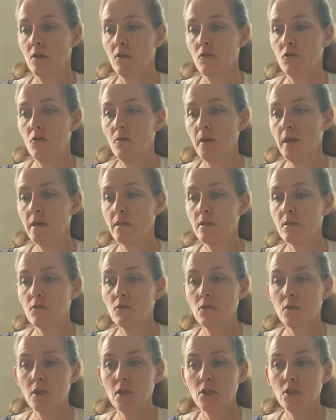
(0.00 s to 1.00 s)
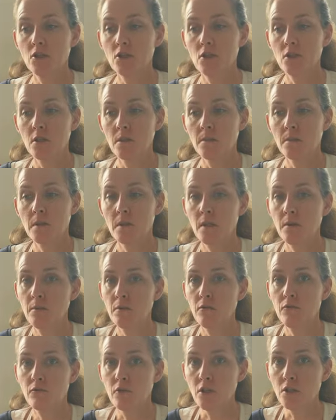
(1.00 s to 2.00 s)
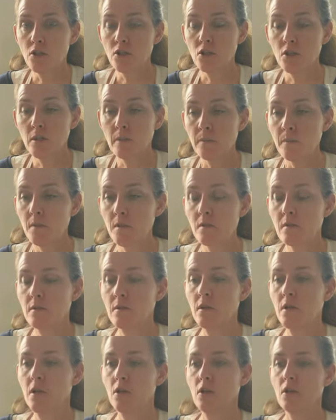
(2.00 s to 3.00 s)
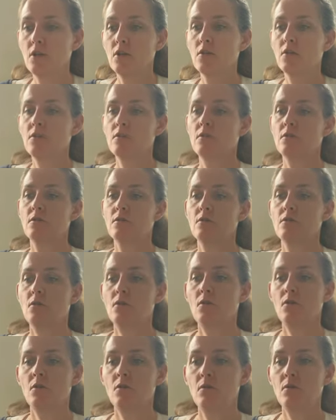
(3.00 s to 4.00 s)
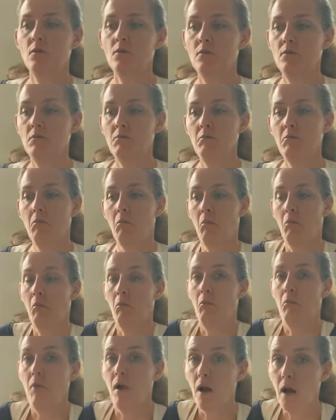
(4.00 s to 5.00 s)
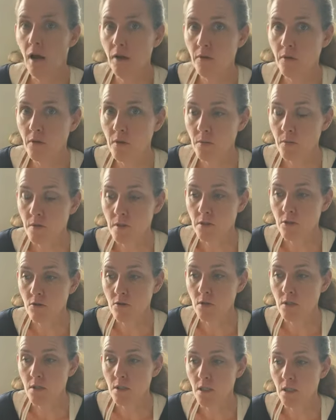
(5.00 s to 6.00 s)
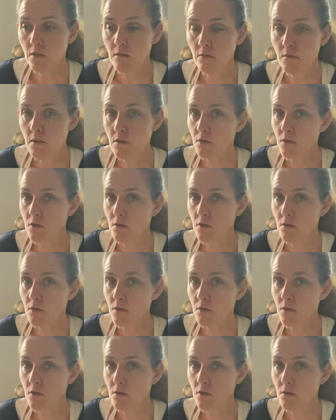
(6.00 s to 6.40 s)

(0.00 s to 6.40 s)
Romantic relationships can be friendships. So I thought that was interesting that